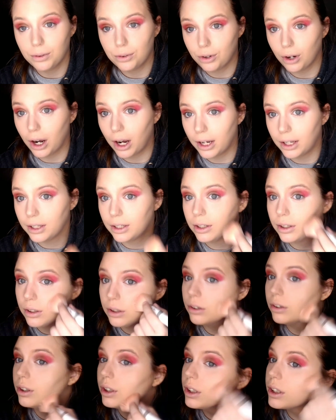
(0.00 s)
Trying
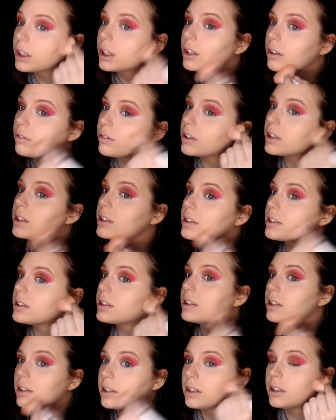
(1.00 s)
to
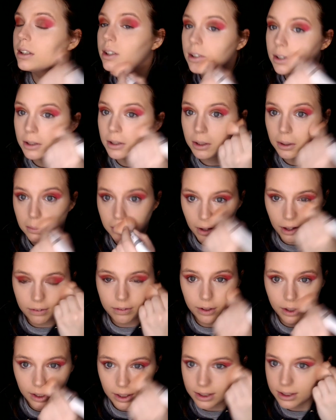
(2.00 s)
convince my
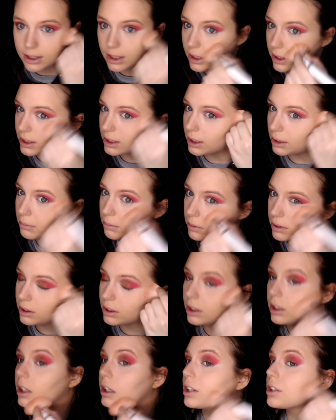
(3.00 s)
fiance to
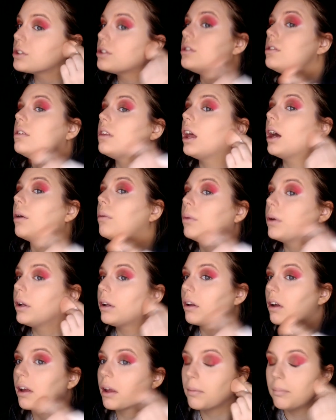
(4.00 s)
let us do that
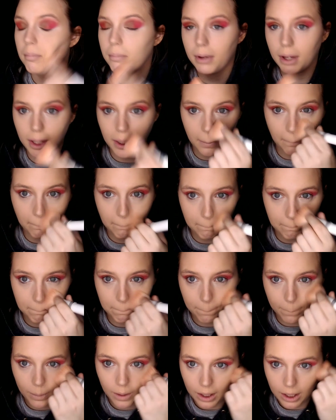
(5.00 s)
one time, but
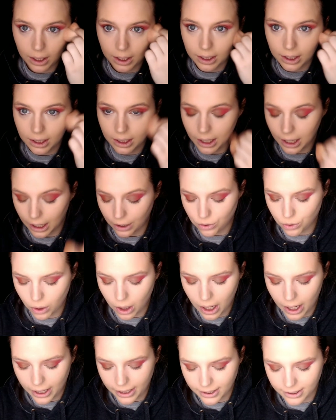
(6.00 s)
I
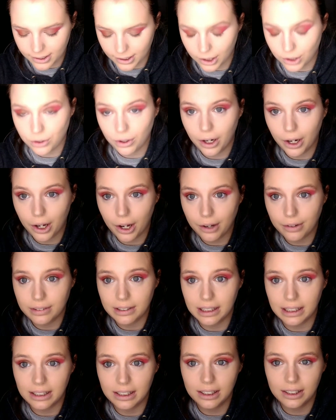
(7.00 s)
try
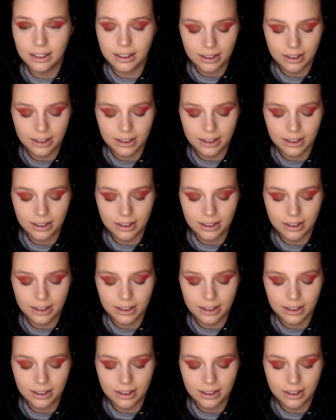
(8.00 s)
often,